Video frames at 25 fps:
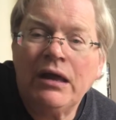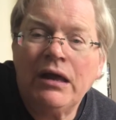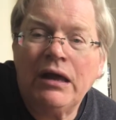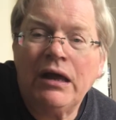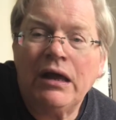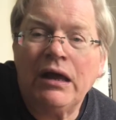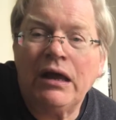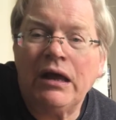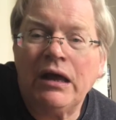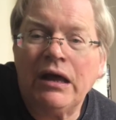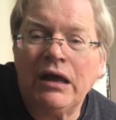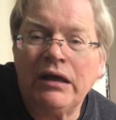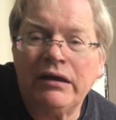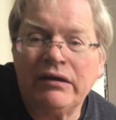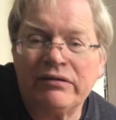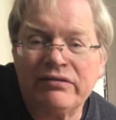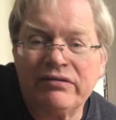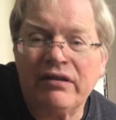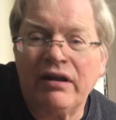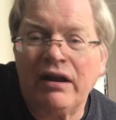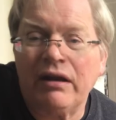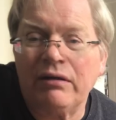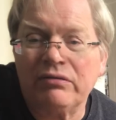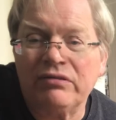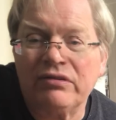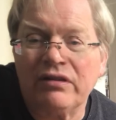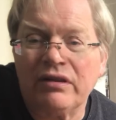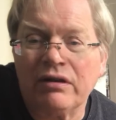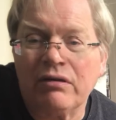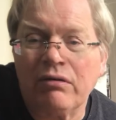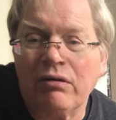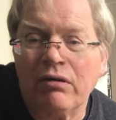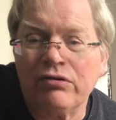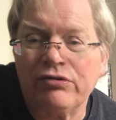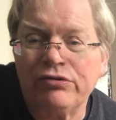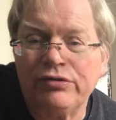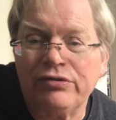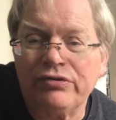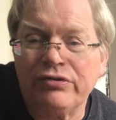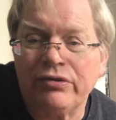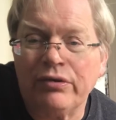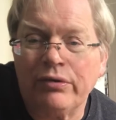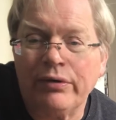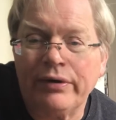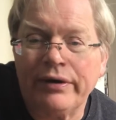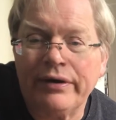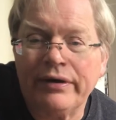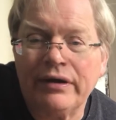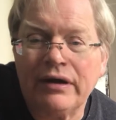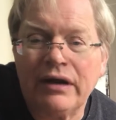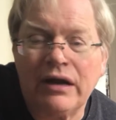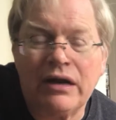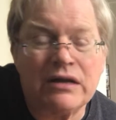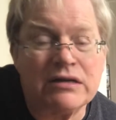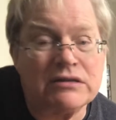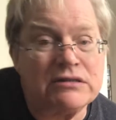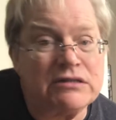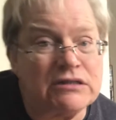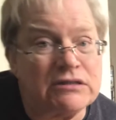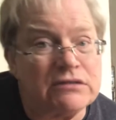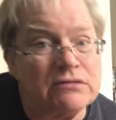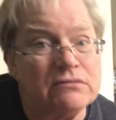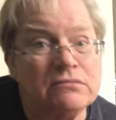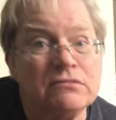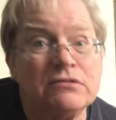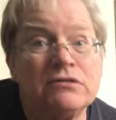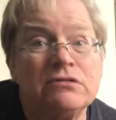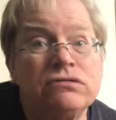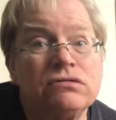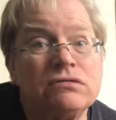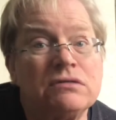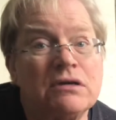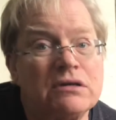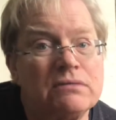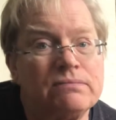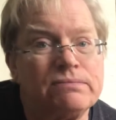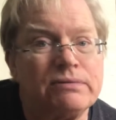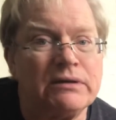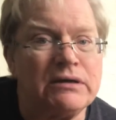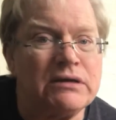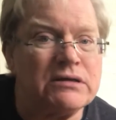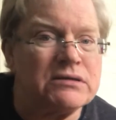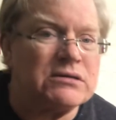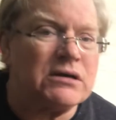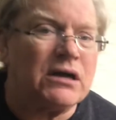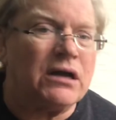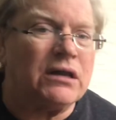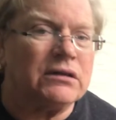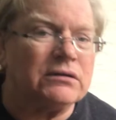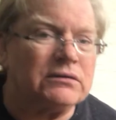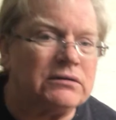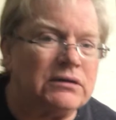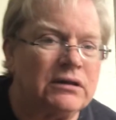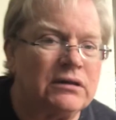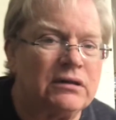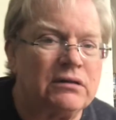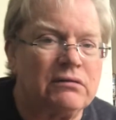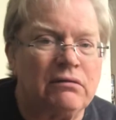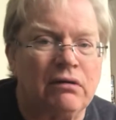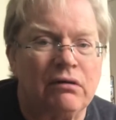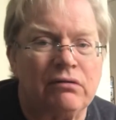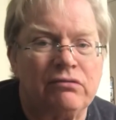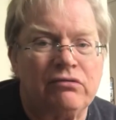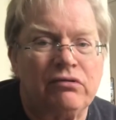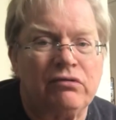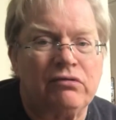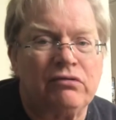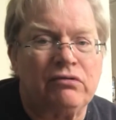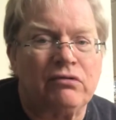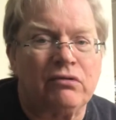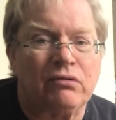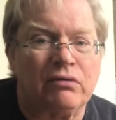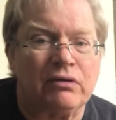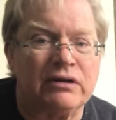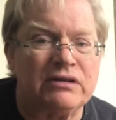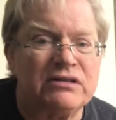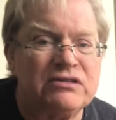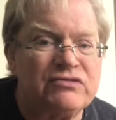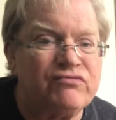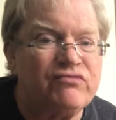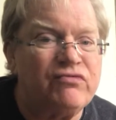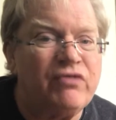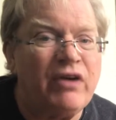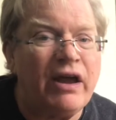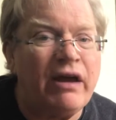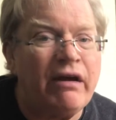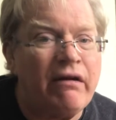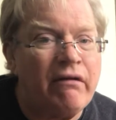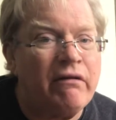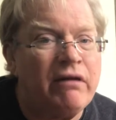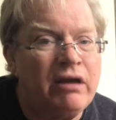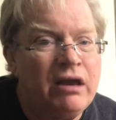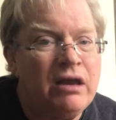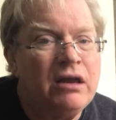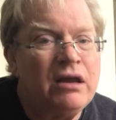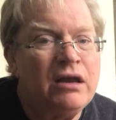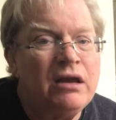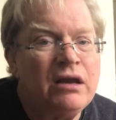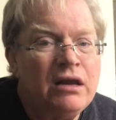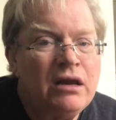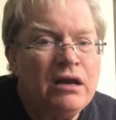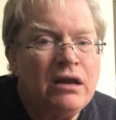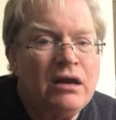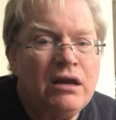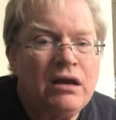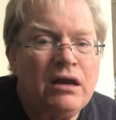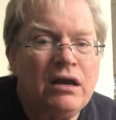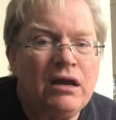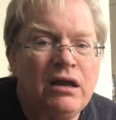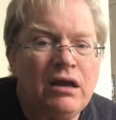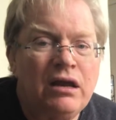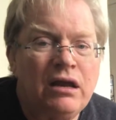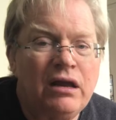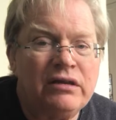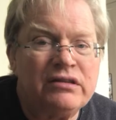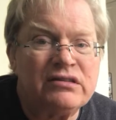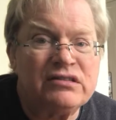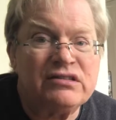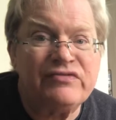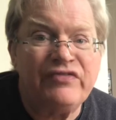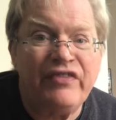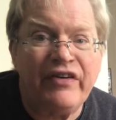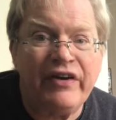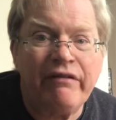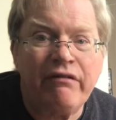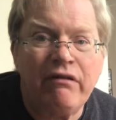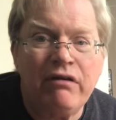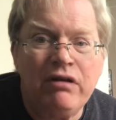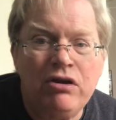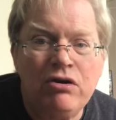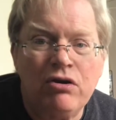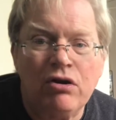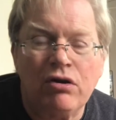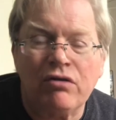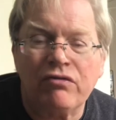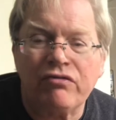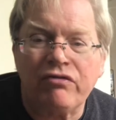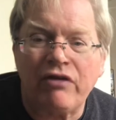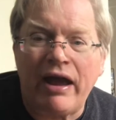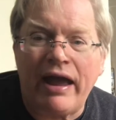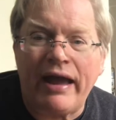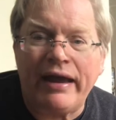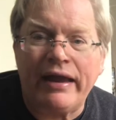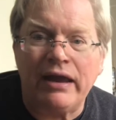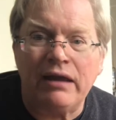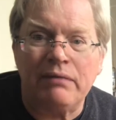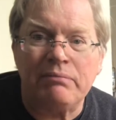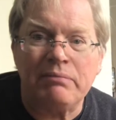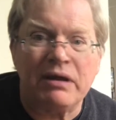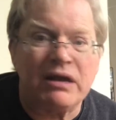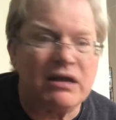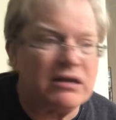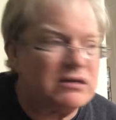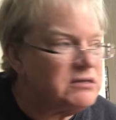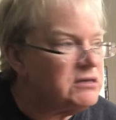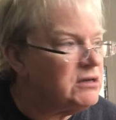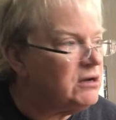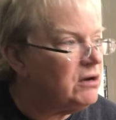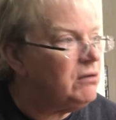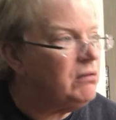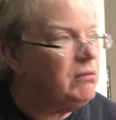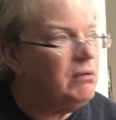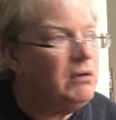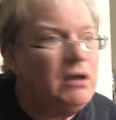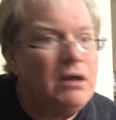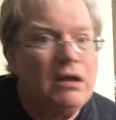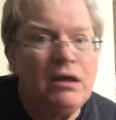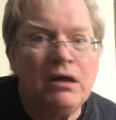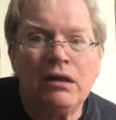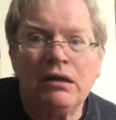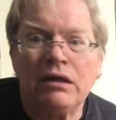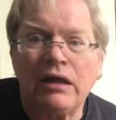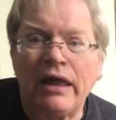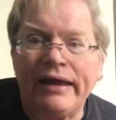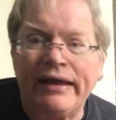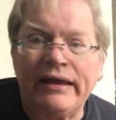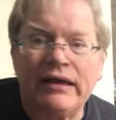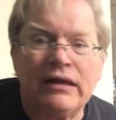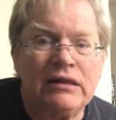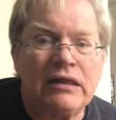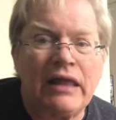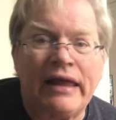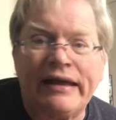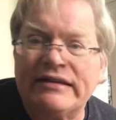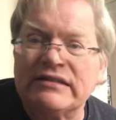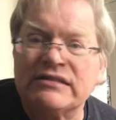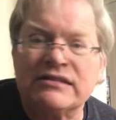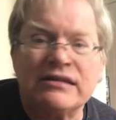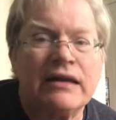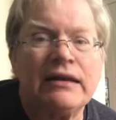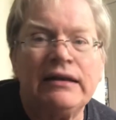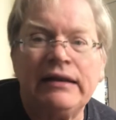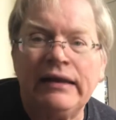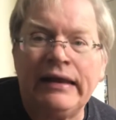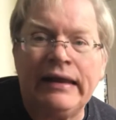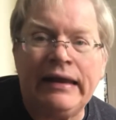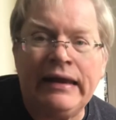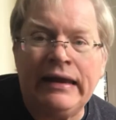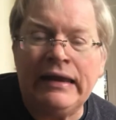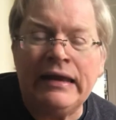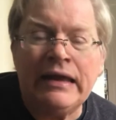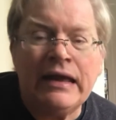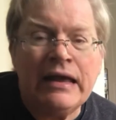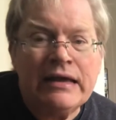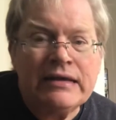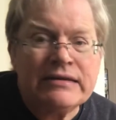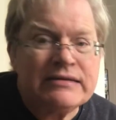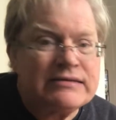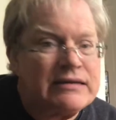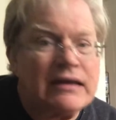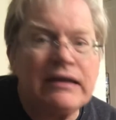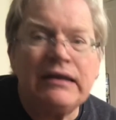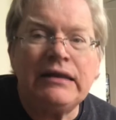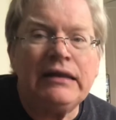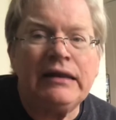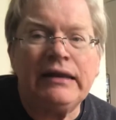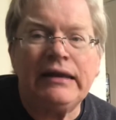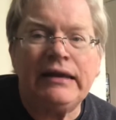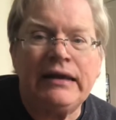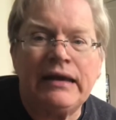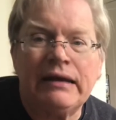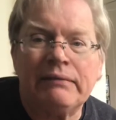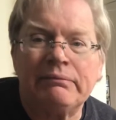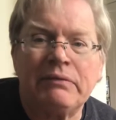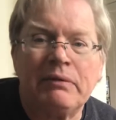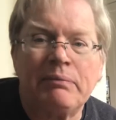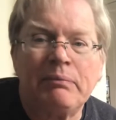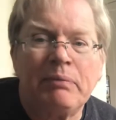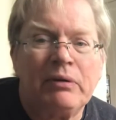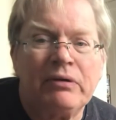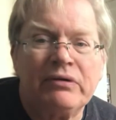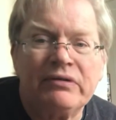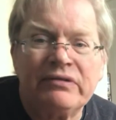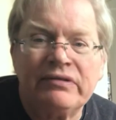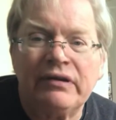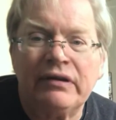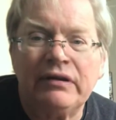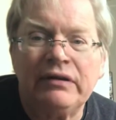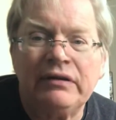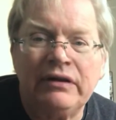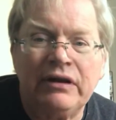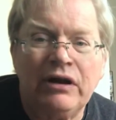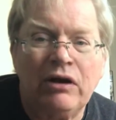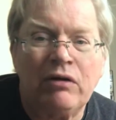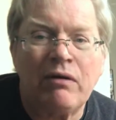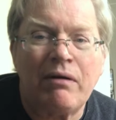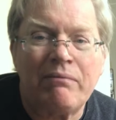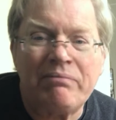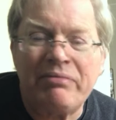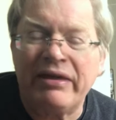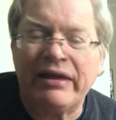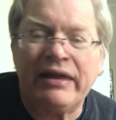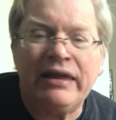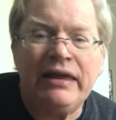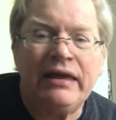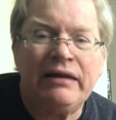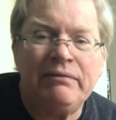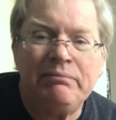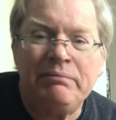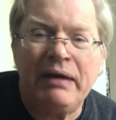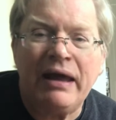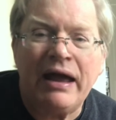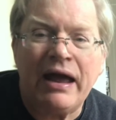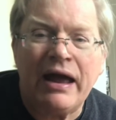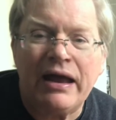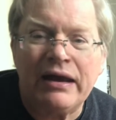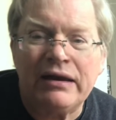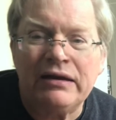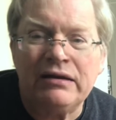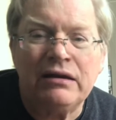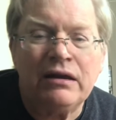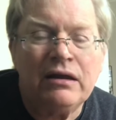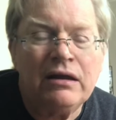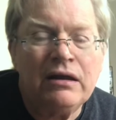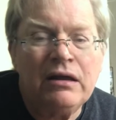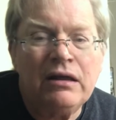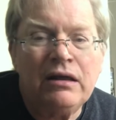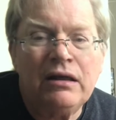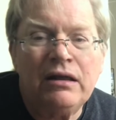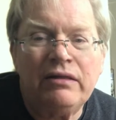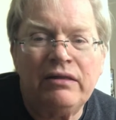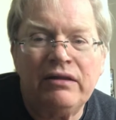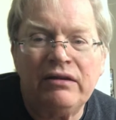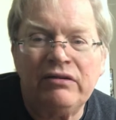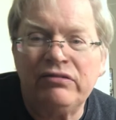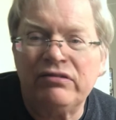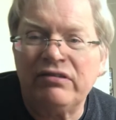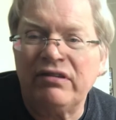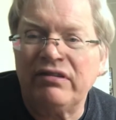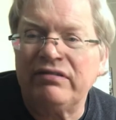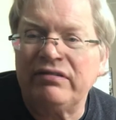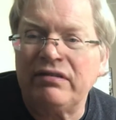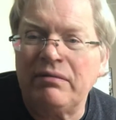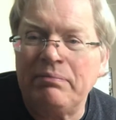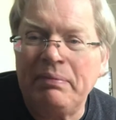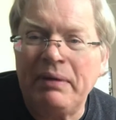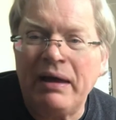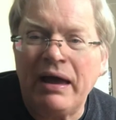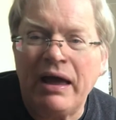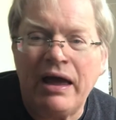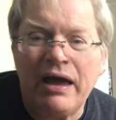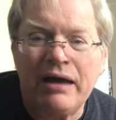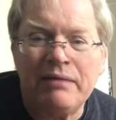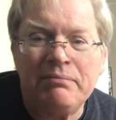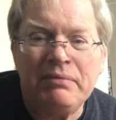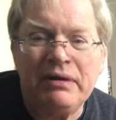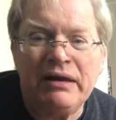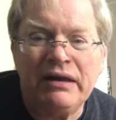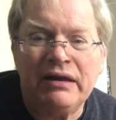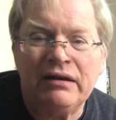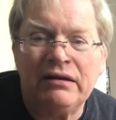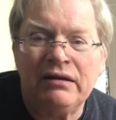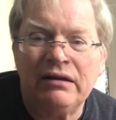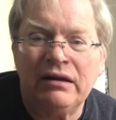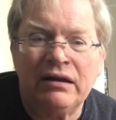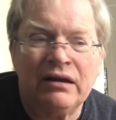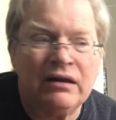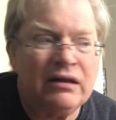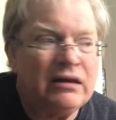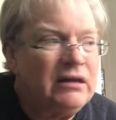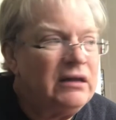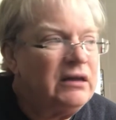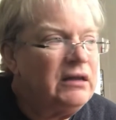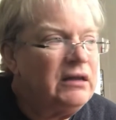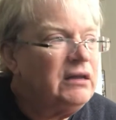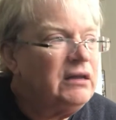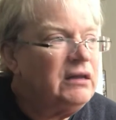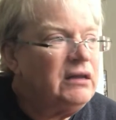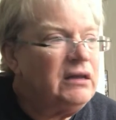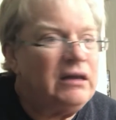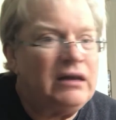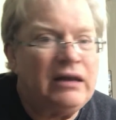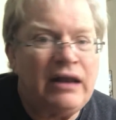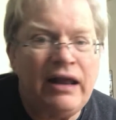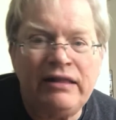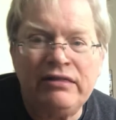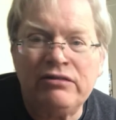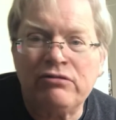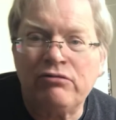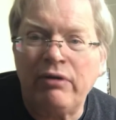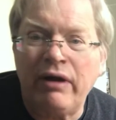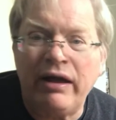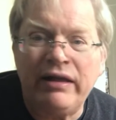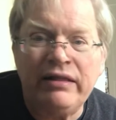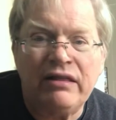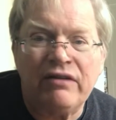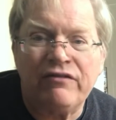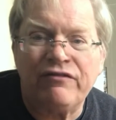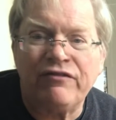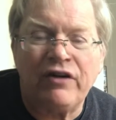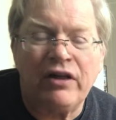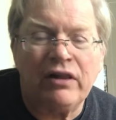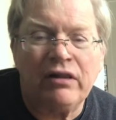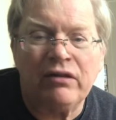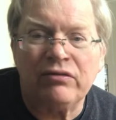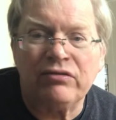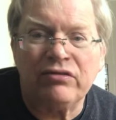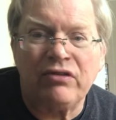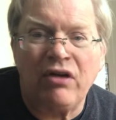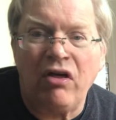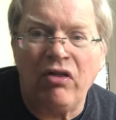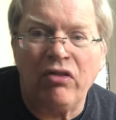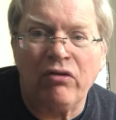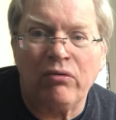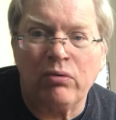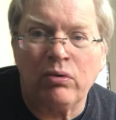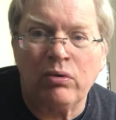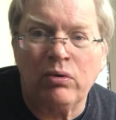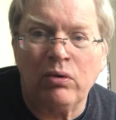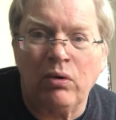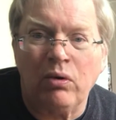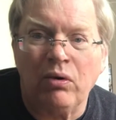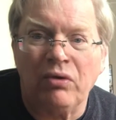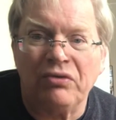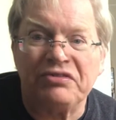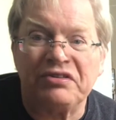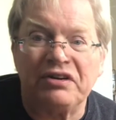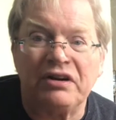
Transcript: Uh, yesterday I was in the grocery store and I get incredibly intolerant at the grocery store. It's very, it's very nerve wracking because, you know, like like suddenly suddenly I'm the person you know I'm the kid behind they used to sit behind me and. uh, in eighth grade that follows all the rules.